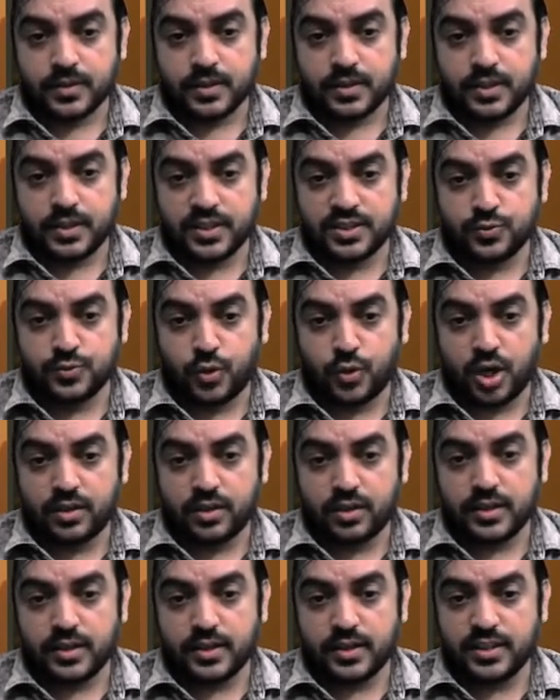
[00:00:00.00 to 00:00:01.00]
is
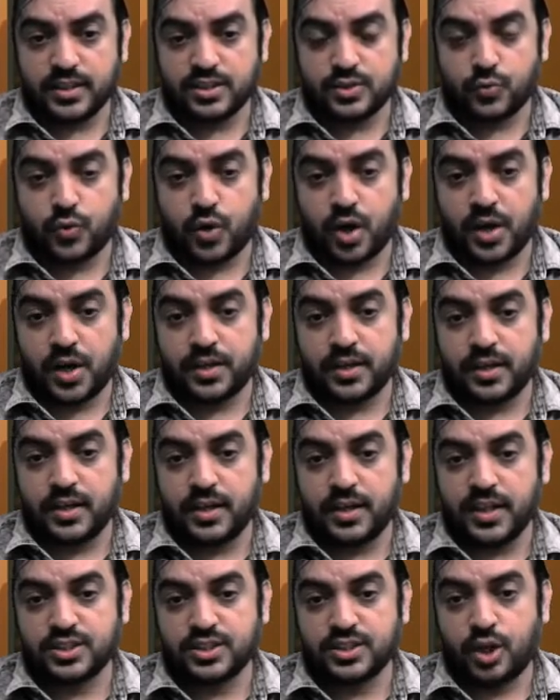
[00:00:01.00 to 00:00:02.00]
what is
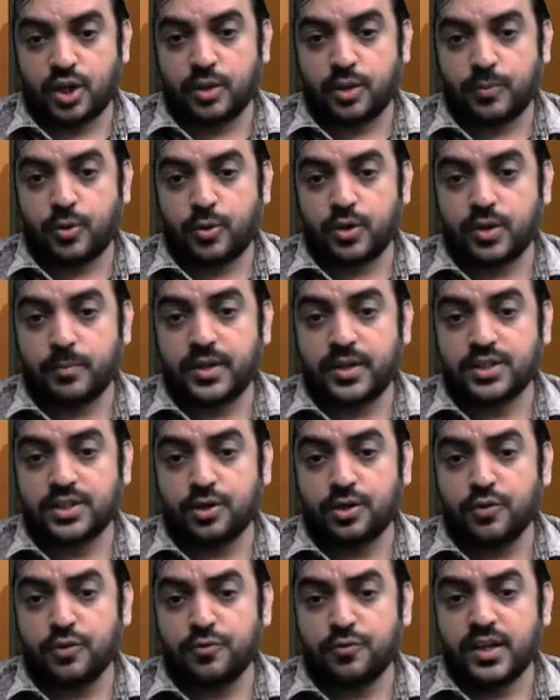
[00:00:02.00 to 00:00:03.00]
volatility is all about, measure
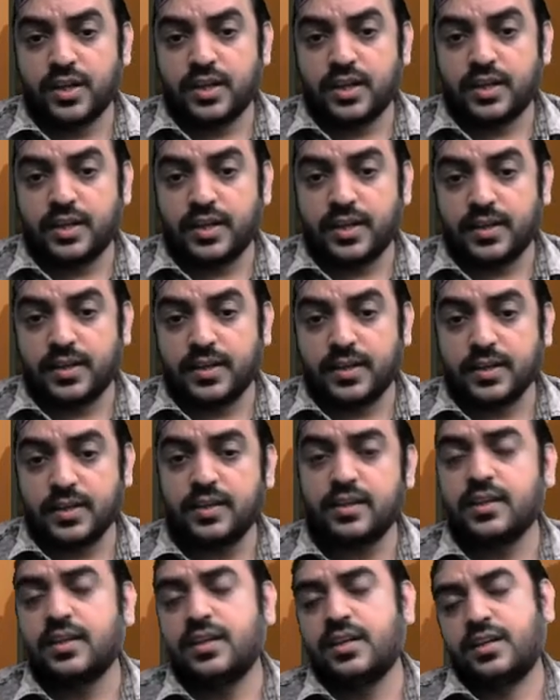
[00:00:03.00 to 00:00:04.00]
of
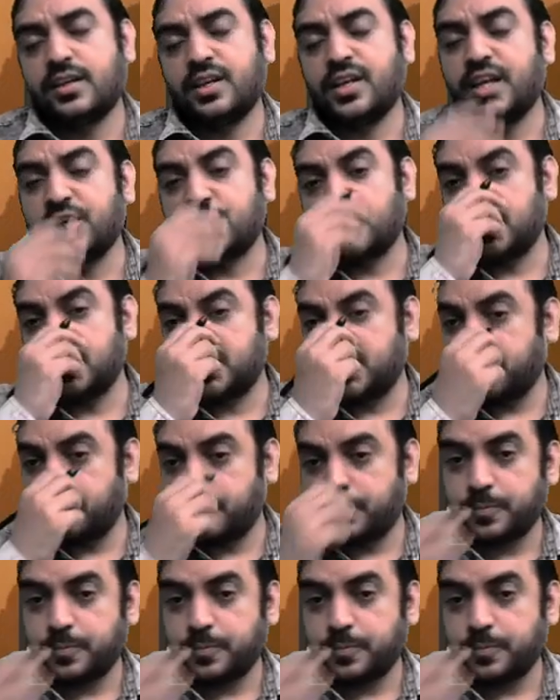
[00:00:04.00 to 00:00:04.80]
linear relationship.